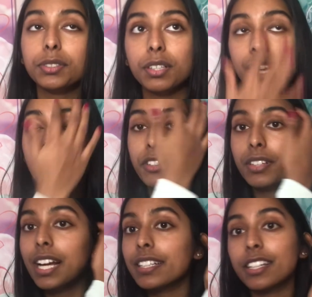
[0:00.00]
So I feel
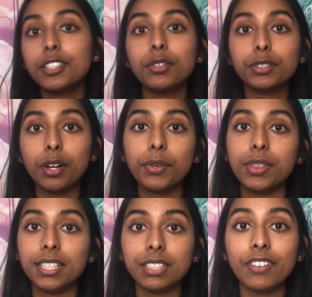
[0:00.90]
like you're told
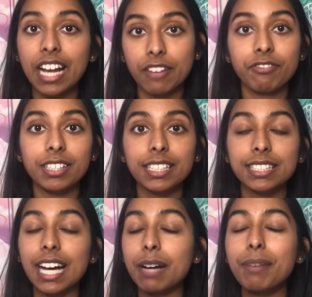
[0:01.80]
this for every
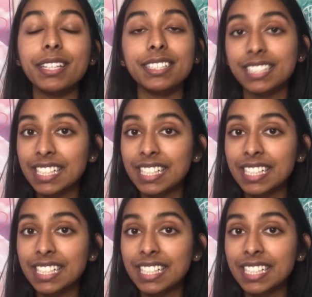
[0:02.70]
exam and it's